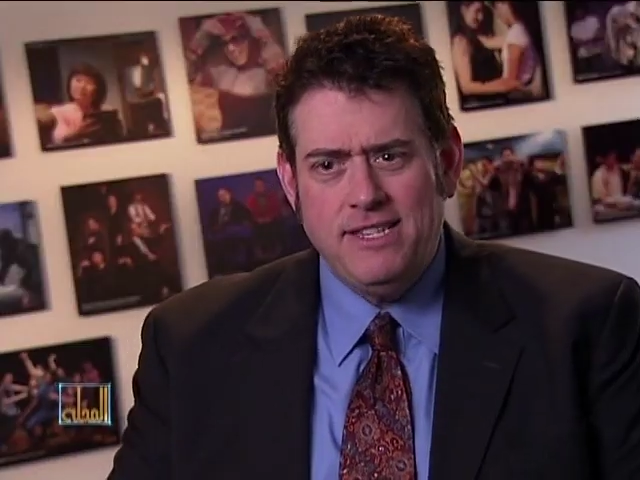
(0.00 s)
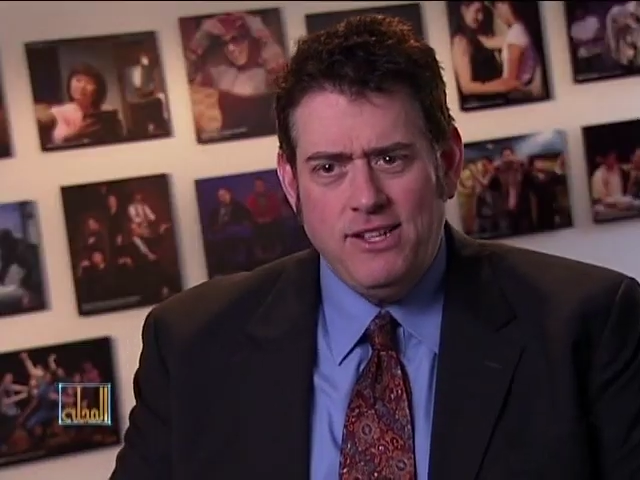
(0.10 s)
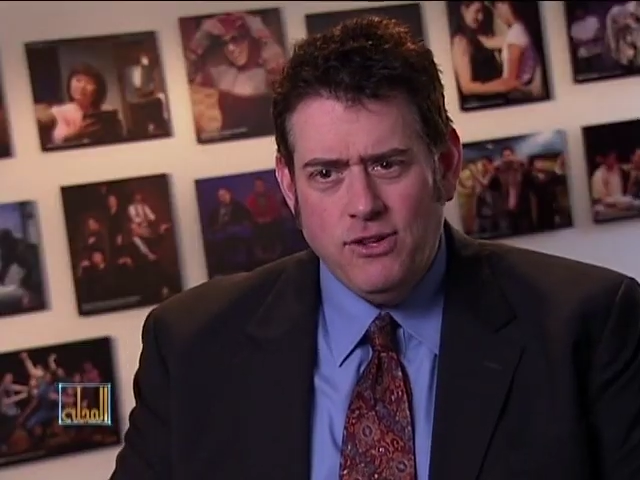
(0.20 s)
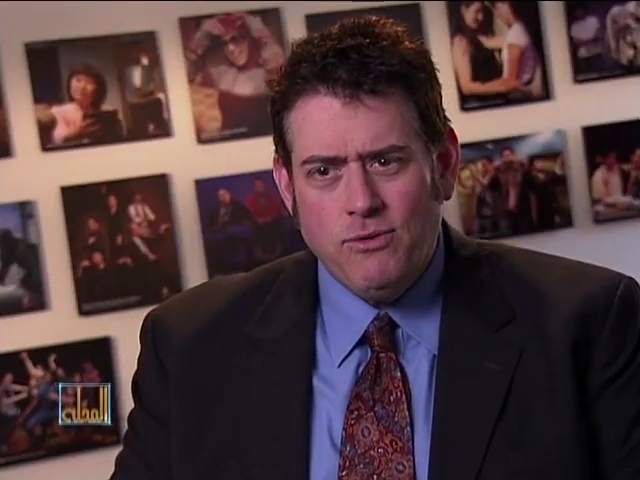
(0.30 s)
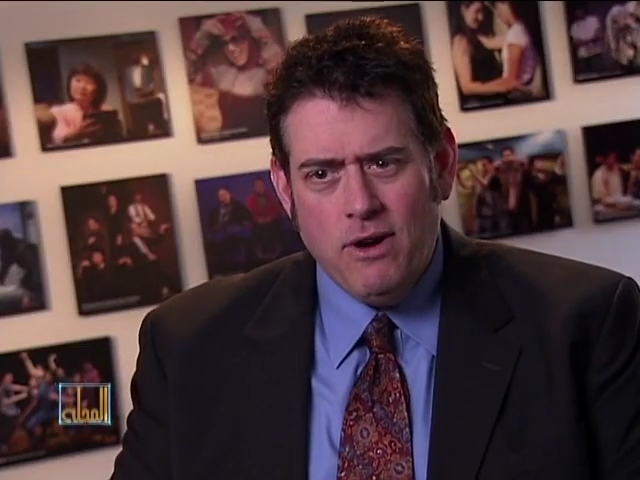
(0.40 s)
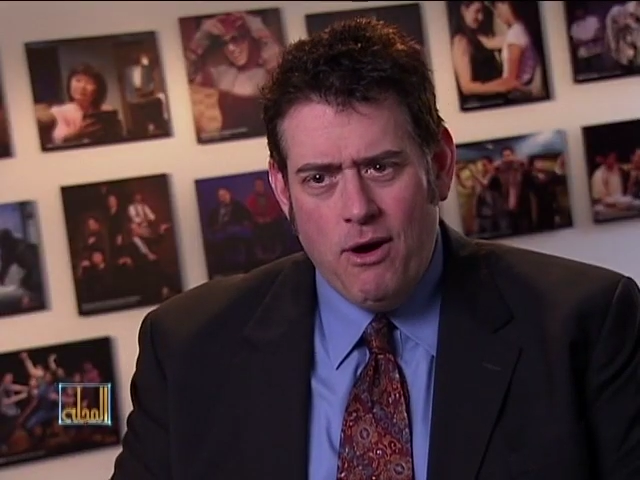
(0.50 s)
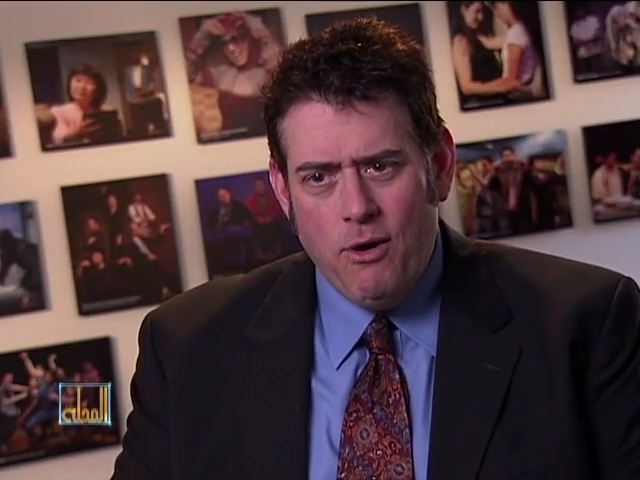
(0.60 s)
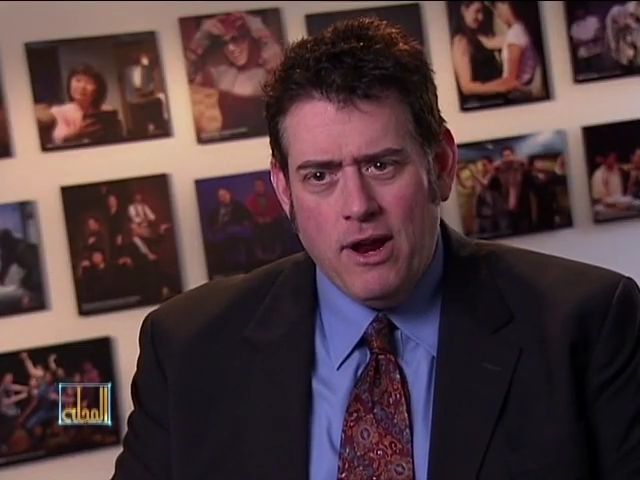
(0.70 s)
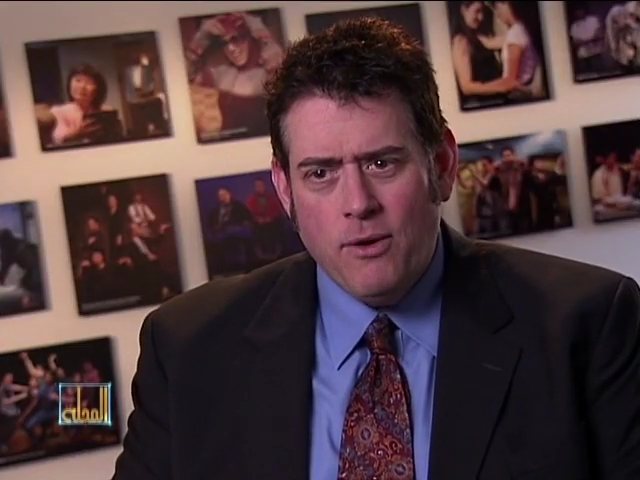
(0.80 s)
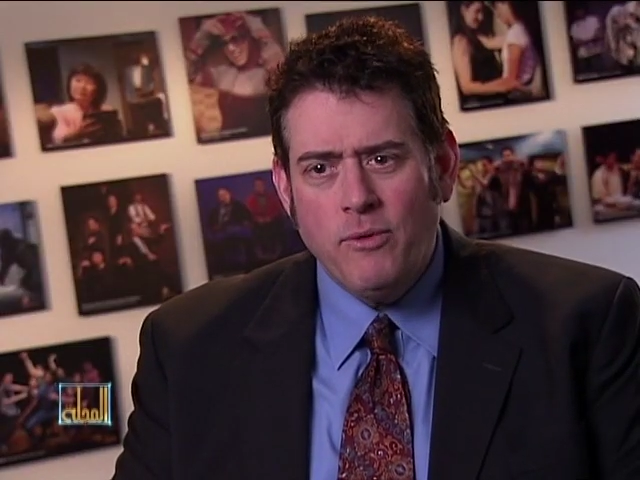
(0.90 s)
the Silk
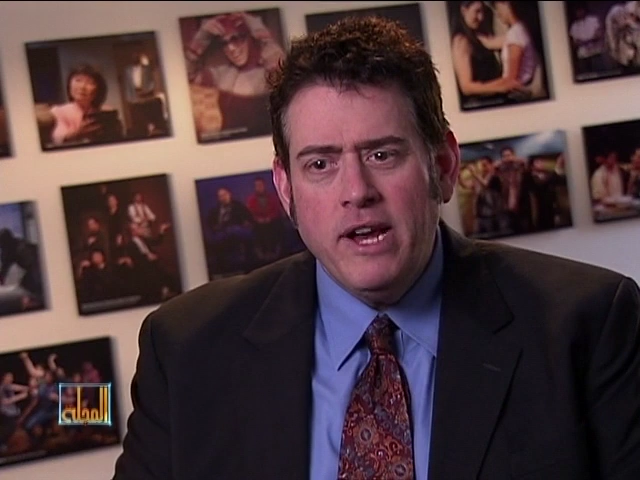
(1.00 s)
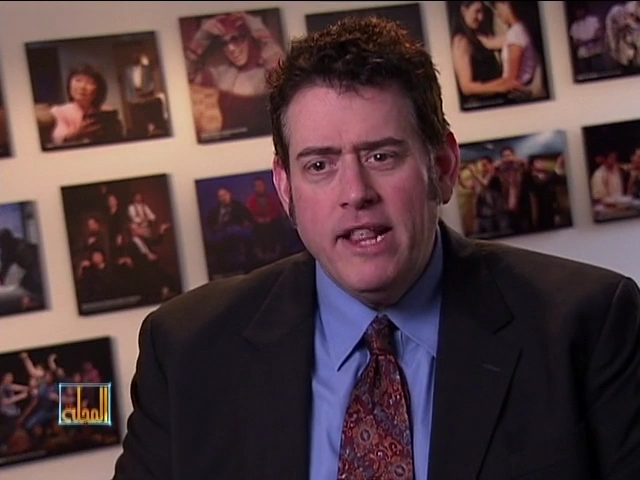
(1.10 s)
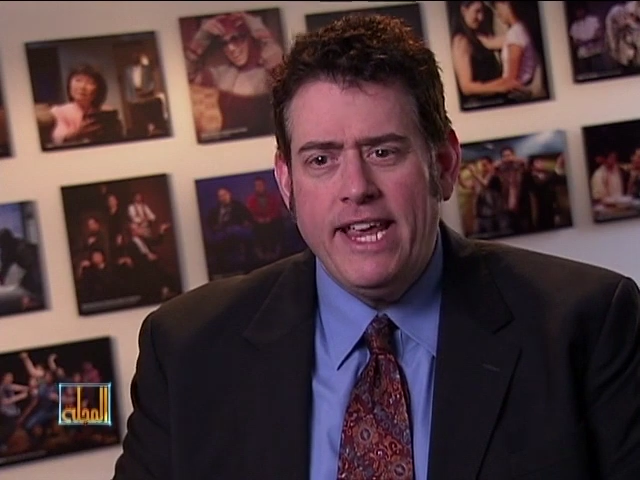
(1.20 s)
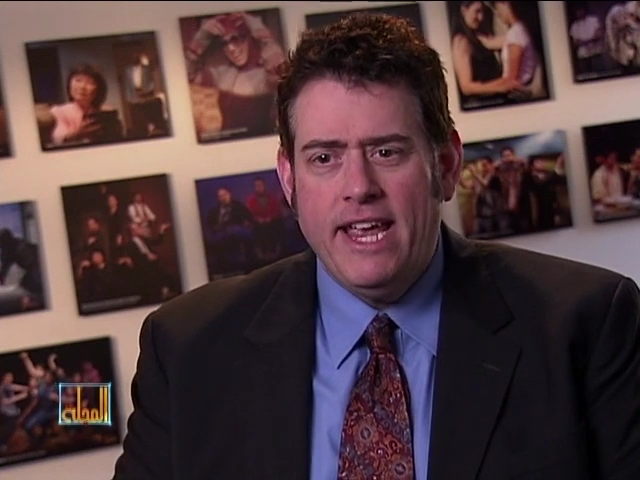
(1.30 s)
Road a really